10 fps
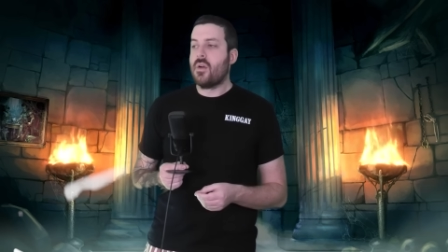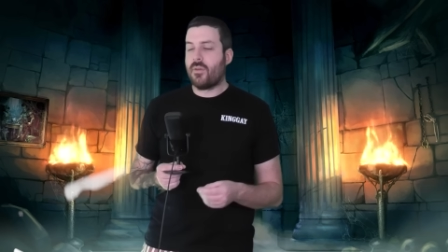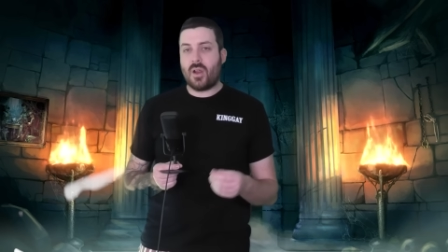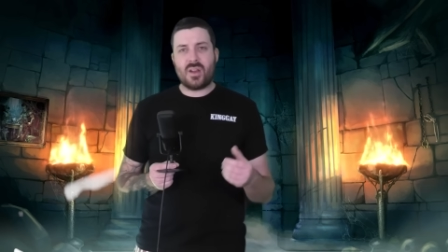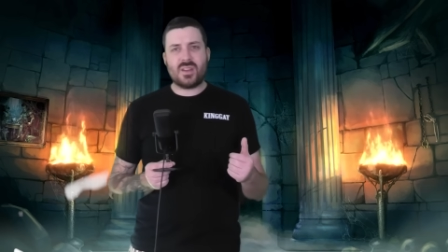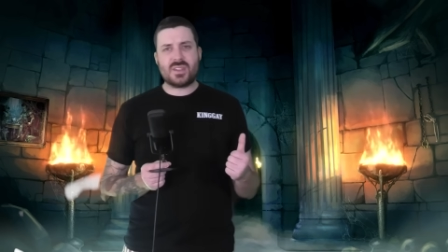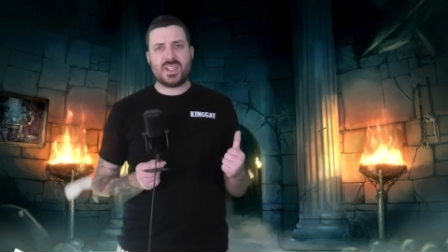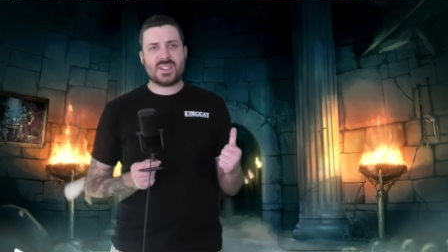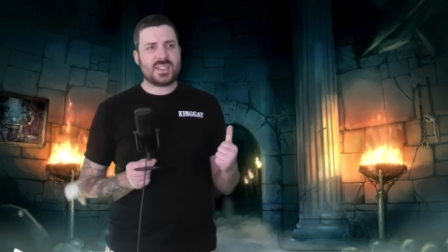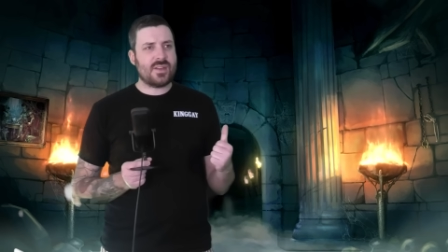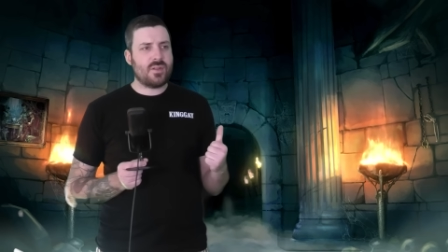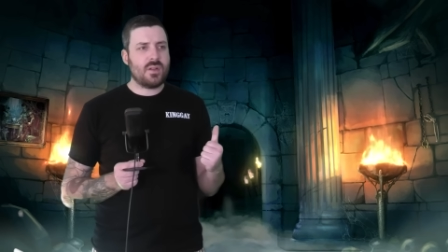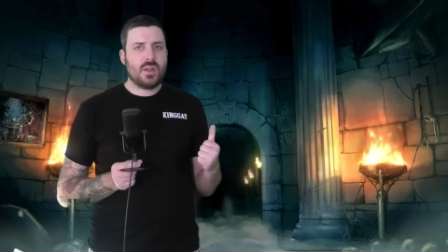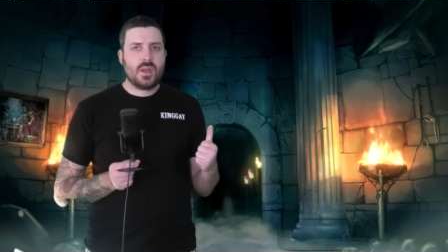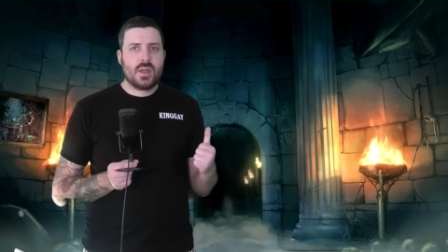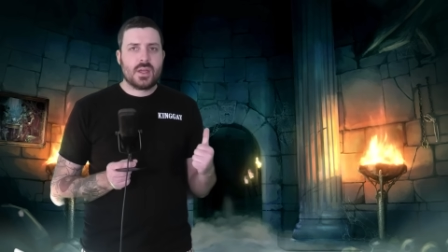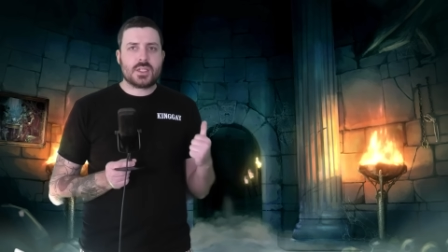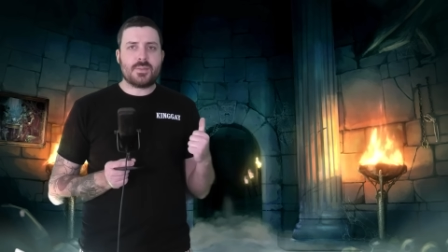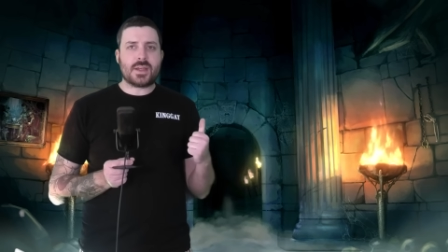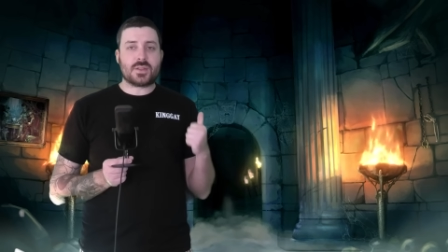Reloaded in tier 7
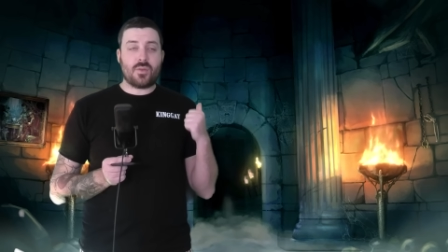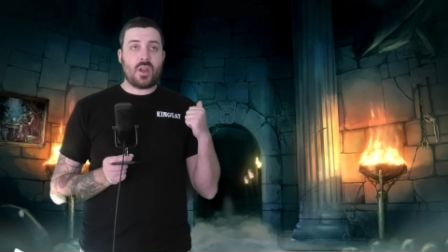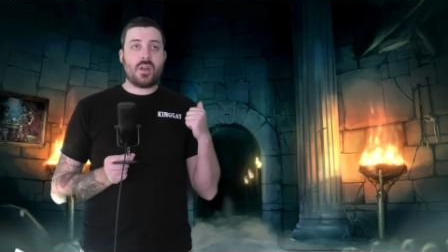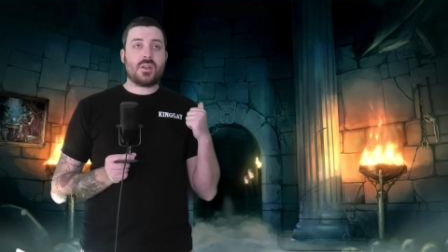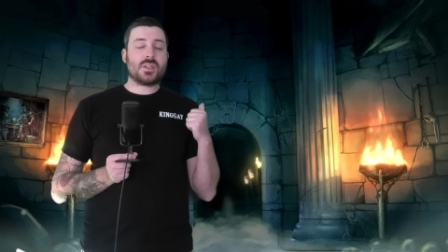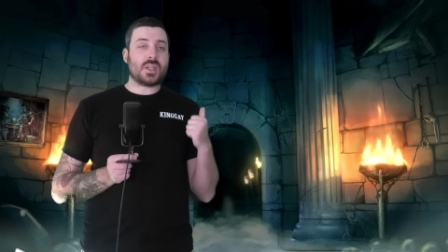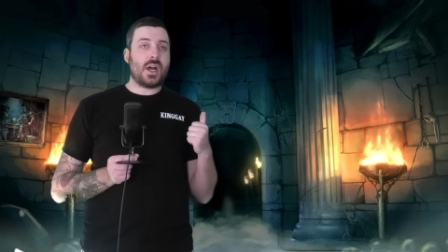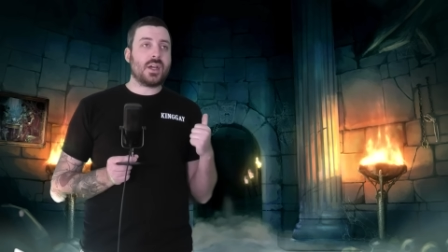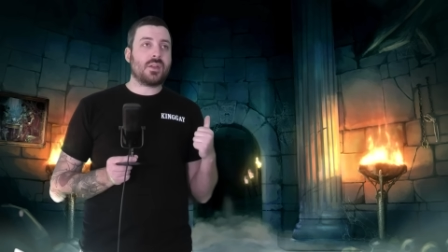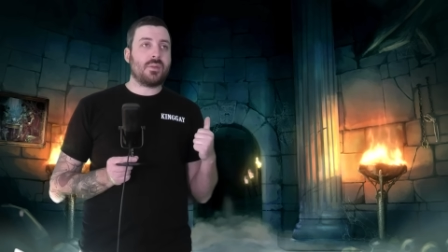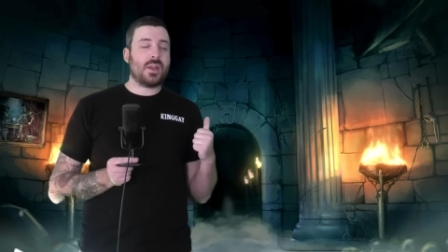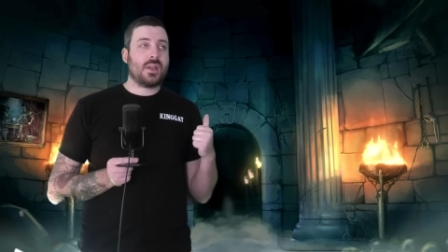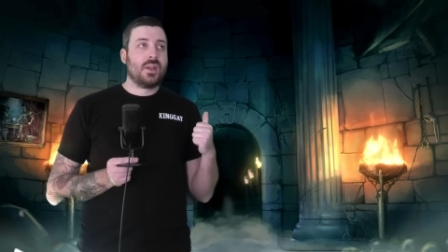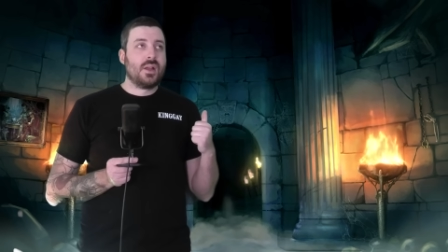is massive. Reloaded is arguably